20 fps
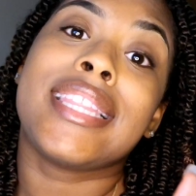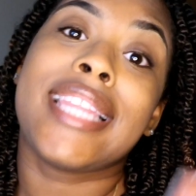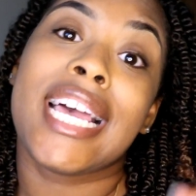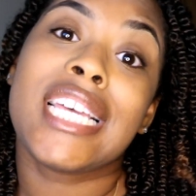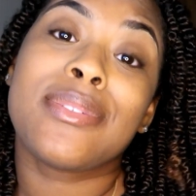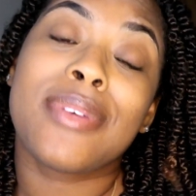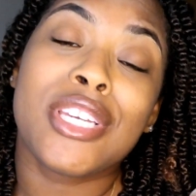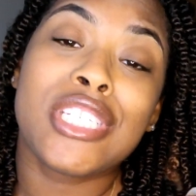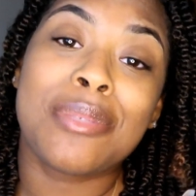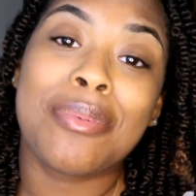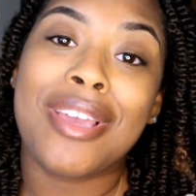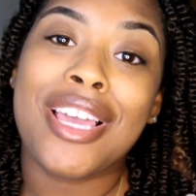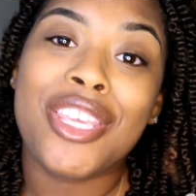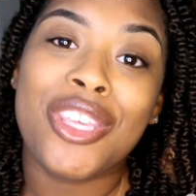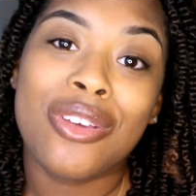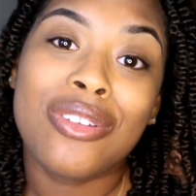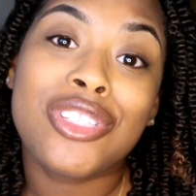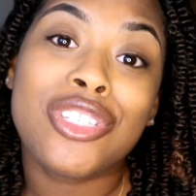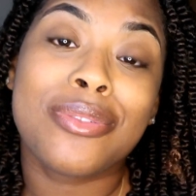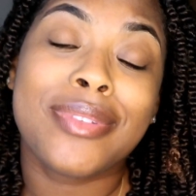That's why you should be on
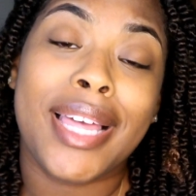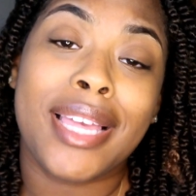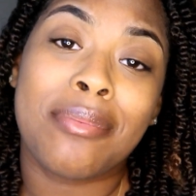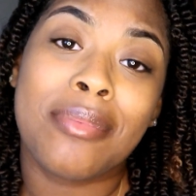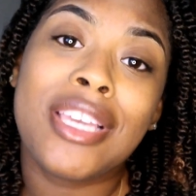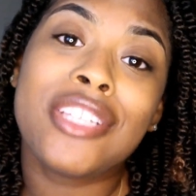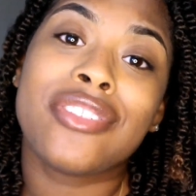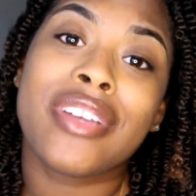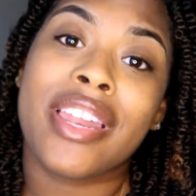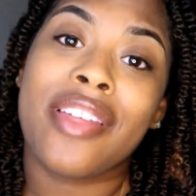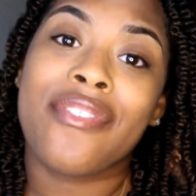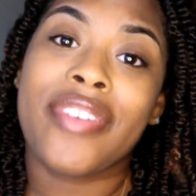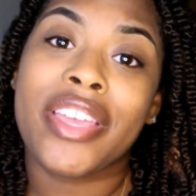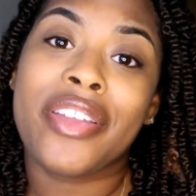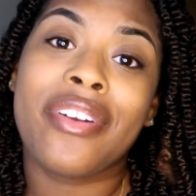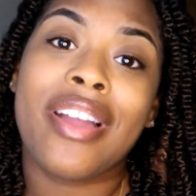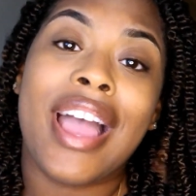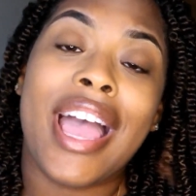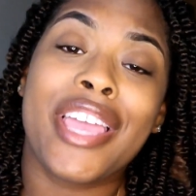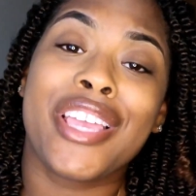YouTube like me, trying to
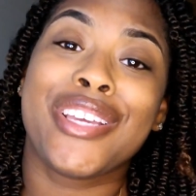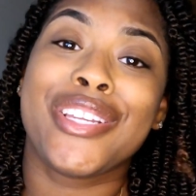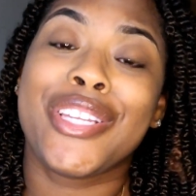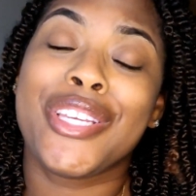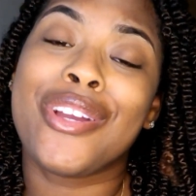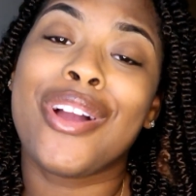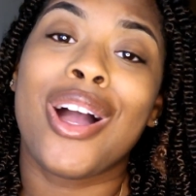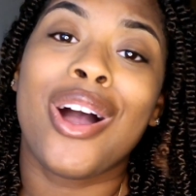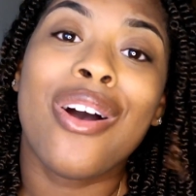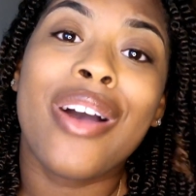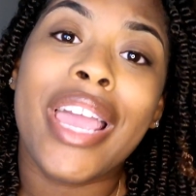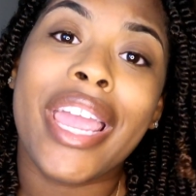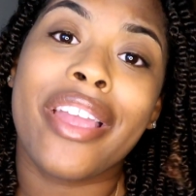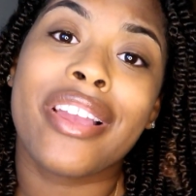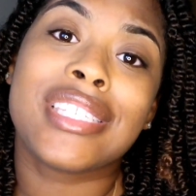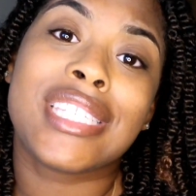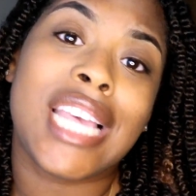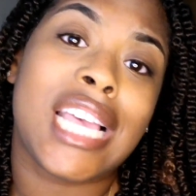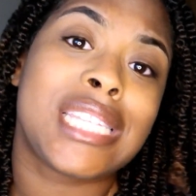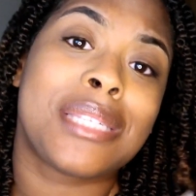figure out how you can do your own hair
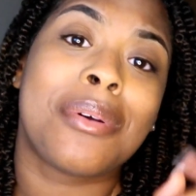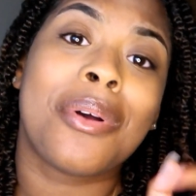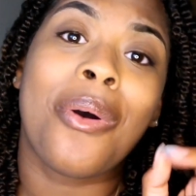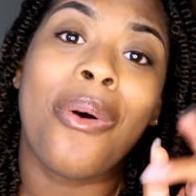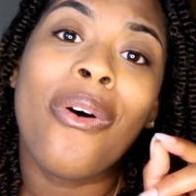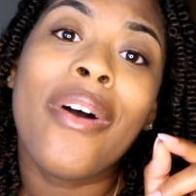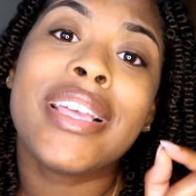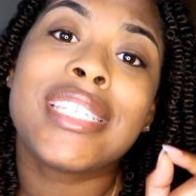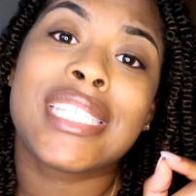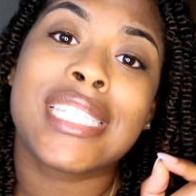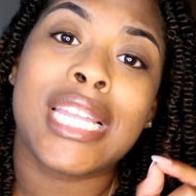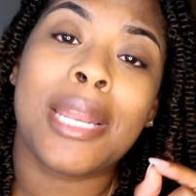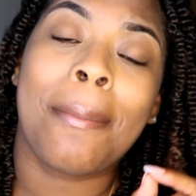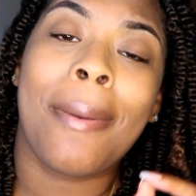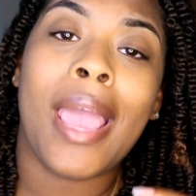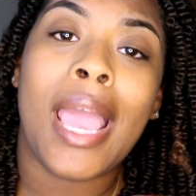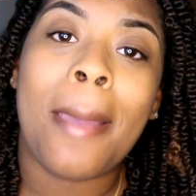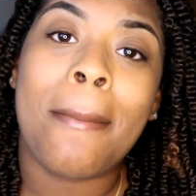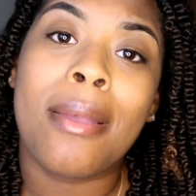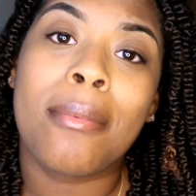and save some coins instead of
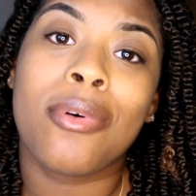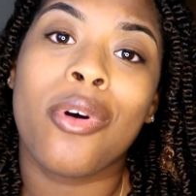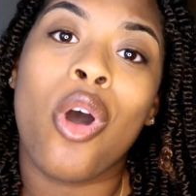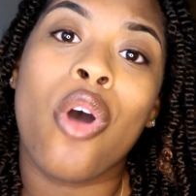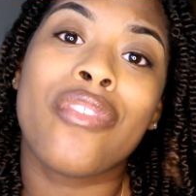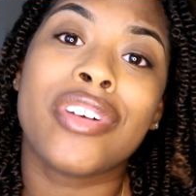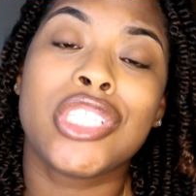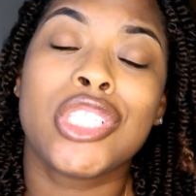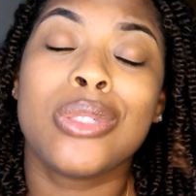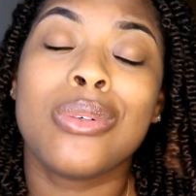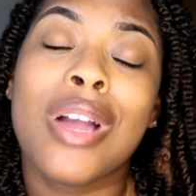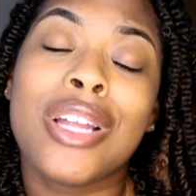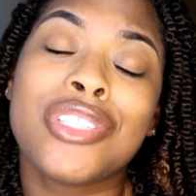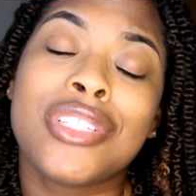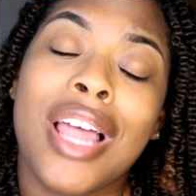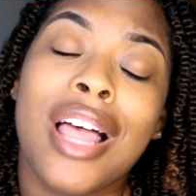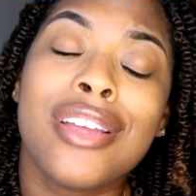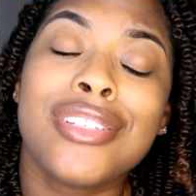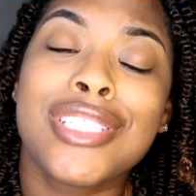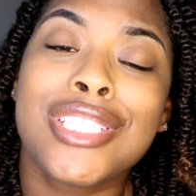paying people over
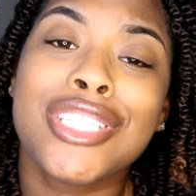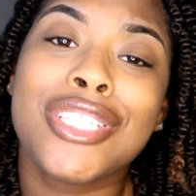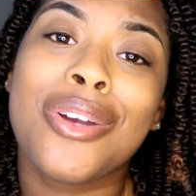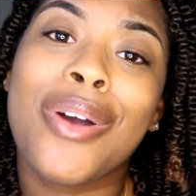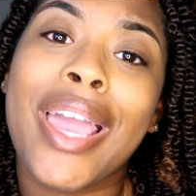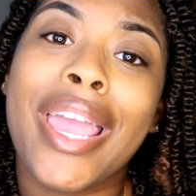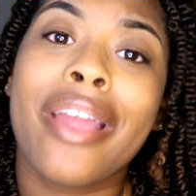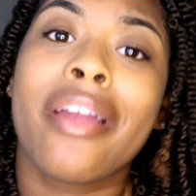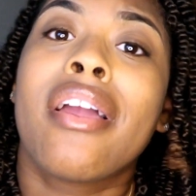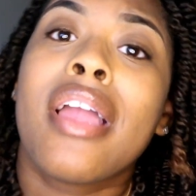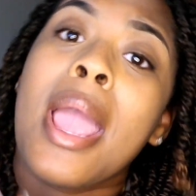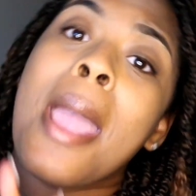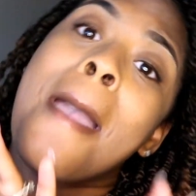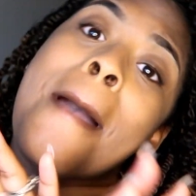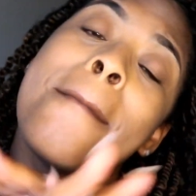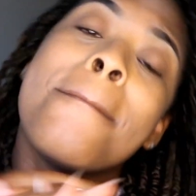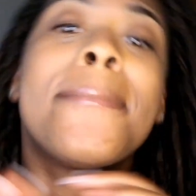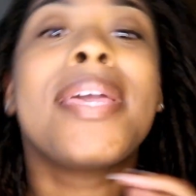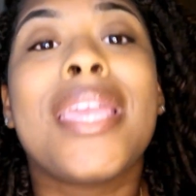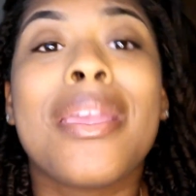$200 to do your hair,
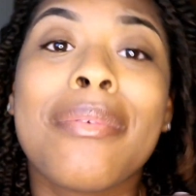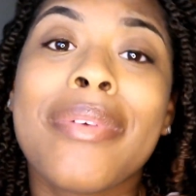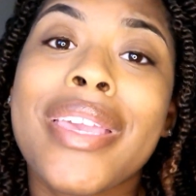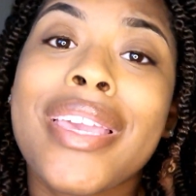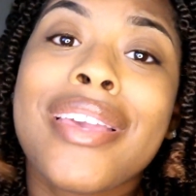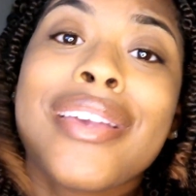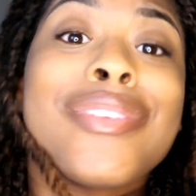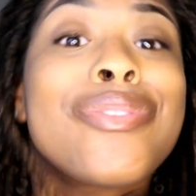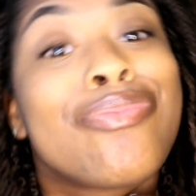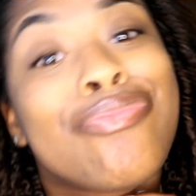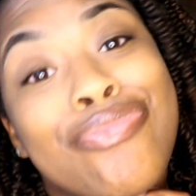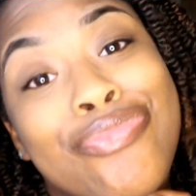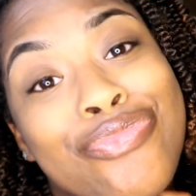period.